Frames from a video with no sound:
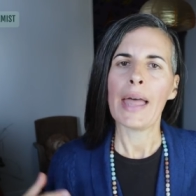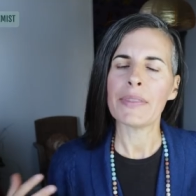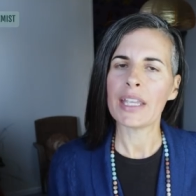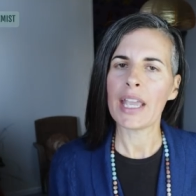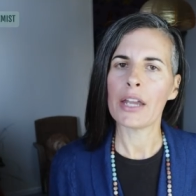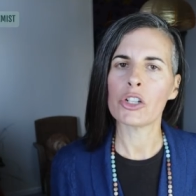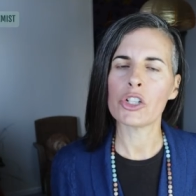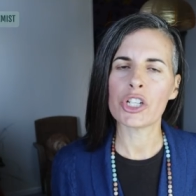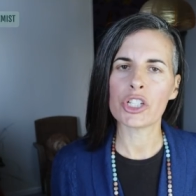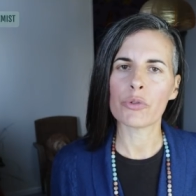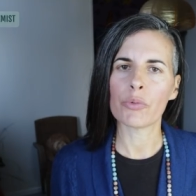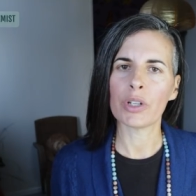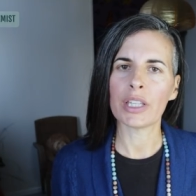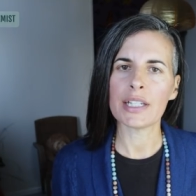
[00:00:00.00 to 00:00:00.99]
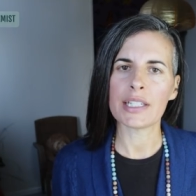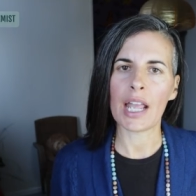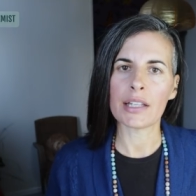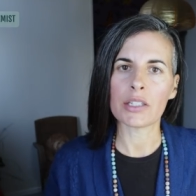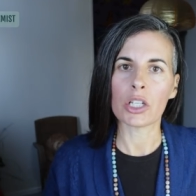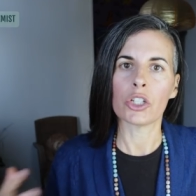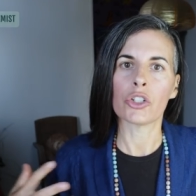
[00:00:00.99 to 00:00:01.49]
and the energy is really
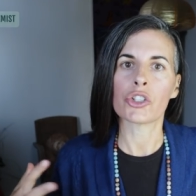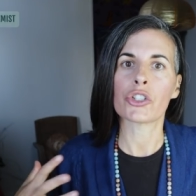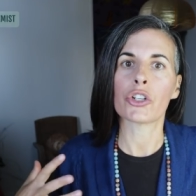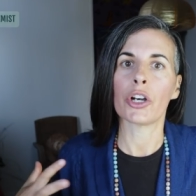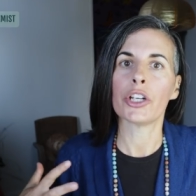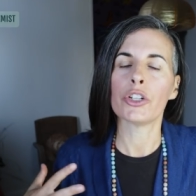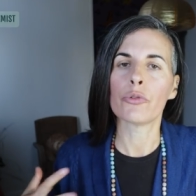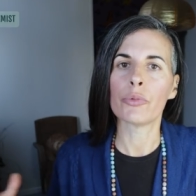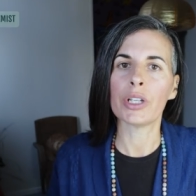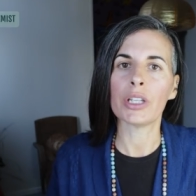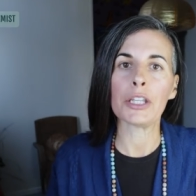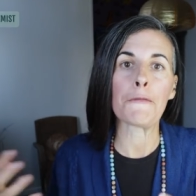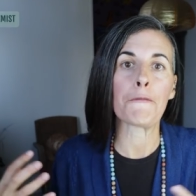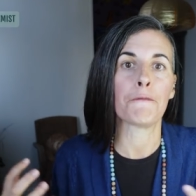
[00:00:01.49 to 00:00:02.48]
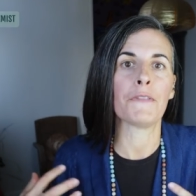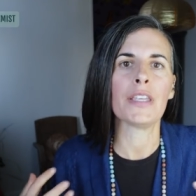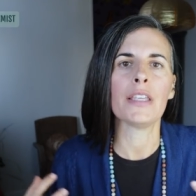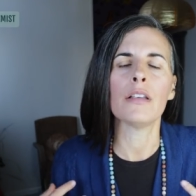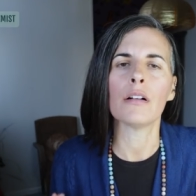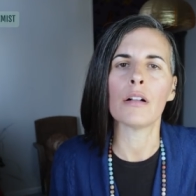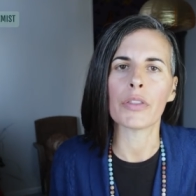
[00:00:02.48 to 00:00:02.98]
dense and you're starting to really
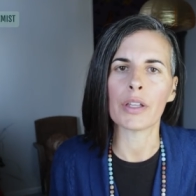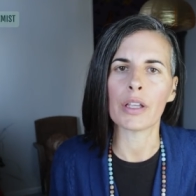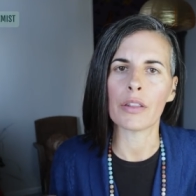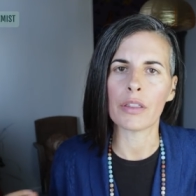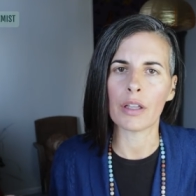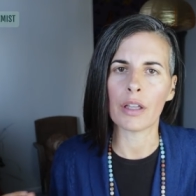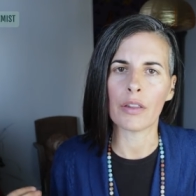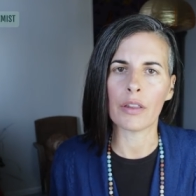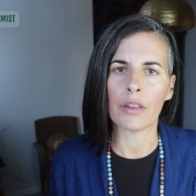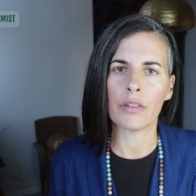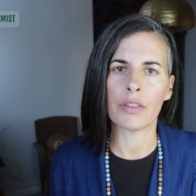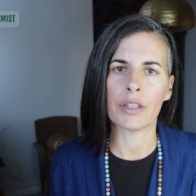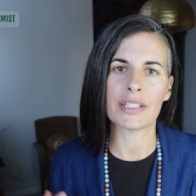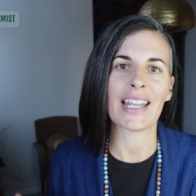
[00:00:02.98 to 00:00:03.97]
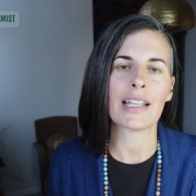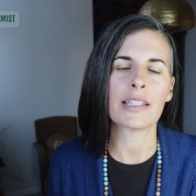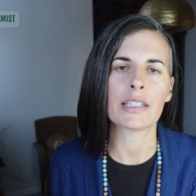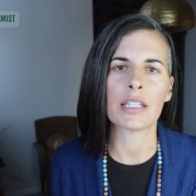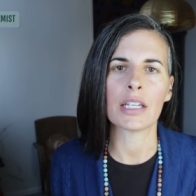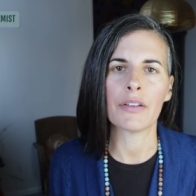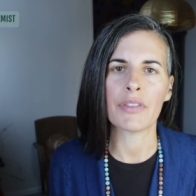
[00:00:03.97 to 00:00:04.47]
feel the, the, the
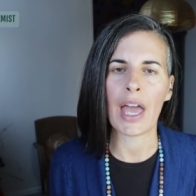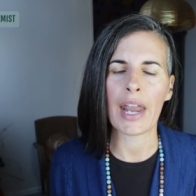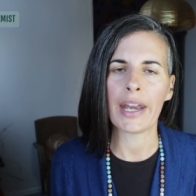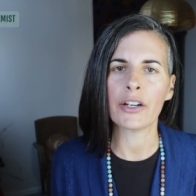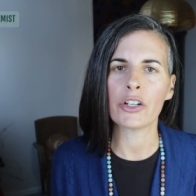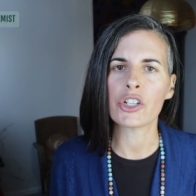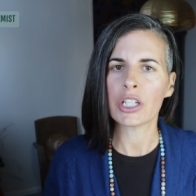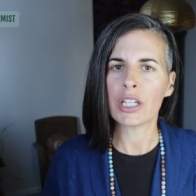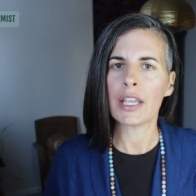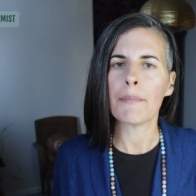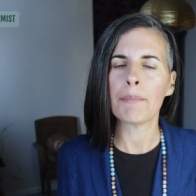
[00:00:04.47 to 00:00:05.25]
density of that energy